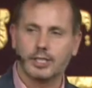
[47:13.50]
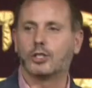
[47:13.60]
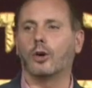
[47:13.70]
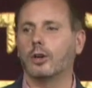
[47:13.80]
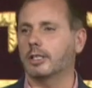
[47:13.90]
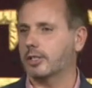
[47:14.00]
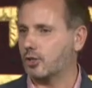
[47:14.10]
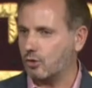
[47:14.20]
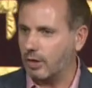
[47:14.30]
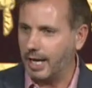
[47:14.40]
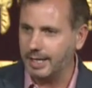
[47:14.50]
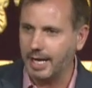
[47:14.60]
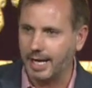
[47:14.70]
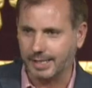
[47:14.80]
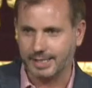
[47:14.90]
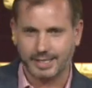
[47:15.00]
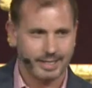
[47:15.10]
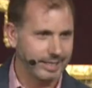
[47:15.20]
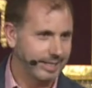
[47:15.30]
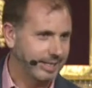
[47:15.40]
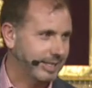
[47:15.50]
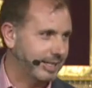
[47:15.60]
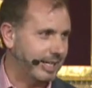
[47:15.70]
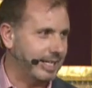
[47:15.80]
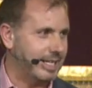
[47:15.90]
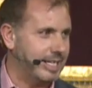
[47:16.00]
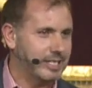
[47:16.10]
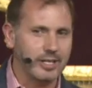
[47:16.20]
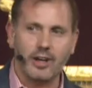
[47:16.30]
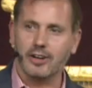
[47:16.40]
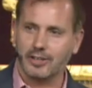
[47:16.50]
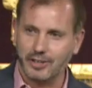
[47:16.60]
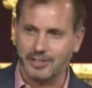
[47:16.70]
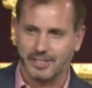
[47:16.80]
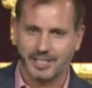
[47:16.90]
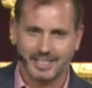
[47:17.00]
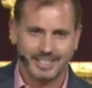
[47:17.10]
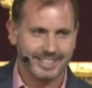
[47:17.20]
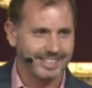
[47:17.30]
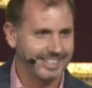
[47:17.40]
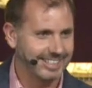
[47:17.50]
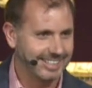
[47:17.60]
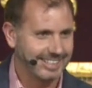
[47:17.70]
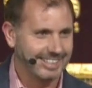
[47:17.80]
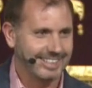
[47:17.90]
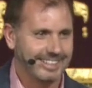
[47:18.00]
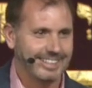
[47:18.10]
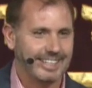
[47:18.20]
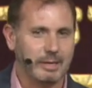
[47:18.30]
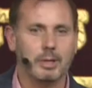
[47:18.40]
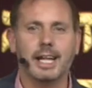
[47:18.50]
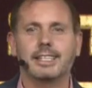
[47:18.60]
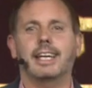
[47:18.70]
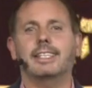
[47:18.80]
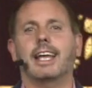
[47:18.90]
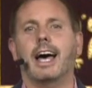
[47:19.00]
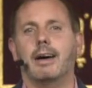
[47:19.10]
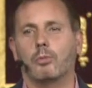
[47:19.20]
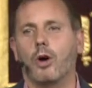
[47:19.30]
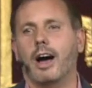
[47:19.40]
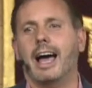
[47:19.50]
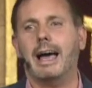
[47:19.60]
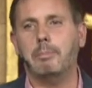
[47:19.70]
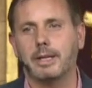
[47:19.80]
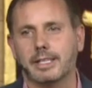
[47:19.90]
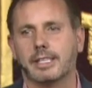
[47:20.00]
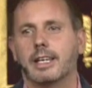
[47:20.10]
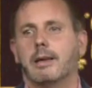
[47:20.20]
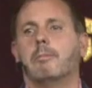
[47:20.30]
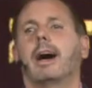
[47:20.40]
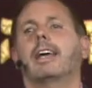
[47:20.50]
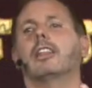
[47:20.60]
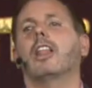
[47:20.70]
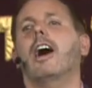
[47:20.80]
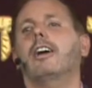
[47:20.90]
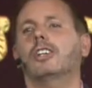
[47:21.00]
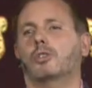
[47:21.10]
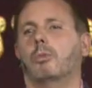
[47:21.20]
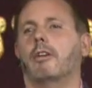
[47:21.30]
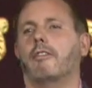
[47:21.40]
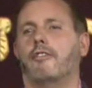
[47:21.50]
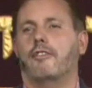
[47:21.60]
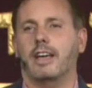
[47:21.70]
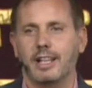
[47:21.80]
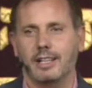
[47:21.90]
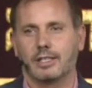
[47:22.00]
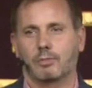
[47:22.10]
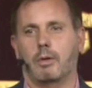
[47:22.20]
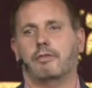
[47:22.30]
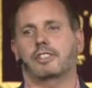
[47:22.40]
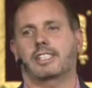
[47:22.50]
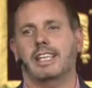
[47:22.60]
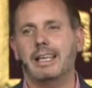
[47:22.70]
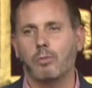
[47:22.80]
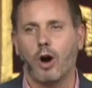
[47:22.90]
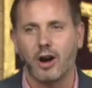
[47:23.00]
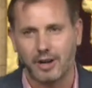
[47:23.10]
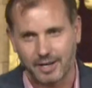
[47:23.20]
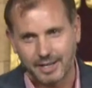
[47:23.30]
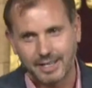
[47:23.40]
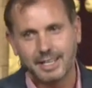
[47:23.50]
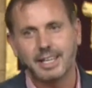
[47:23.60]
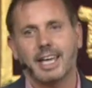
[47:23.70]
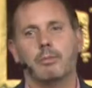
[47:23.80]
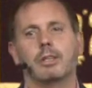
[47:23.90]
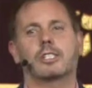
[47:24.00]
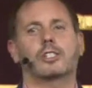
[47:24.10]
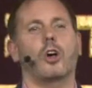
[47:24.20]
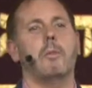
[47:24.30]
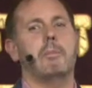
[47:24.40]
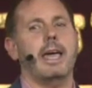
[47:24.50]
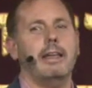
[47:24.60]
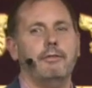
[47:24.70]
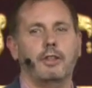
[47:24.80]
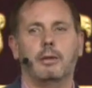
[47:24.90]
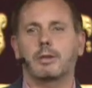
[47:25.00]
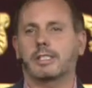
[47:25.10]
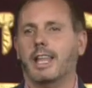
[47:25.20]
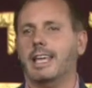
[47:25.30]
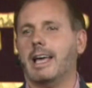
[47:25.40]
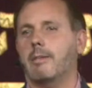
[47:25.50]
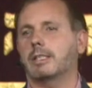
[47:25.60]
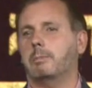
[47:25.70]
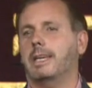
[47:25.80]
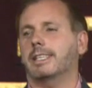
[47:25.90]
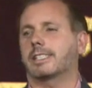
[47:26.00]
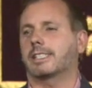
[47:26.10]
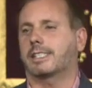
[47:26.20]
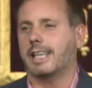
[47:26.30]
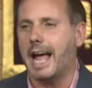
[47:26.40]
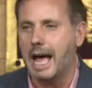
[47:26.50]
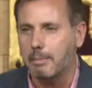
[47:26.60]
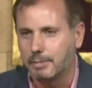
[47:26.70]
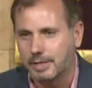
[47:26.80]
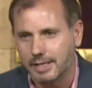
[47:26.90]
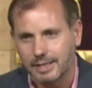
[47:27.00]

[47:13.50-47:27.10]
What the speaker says: Don't try that. It is not good. And when I did that, what happened? My lungs were filled with seawater. It was so painful. It was like I was being stabbed.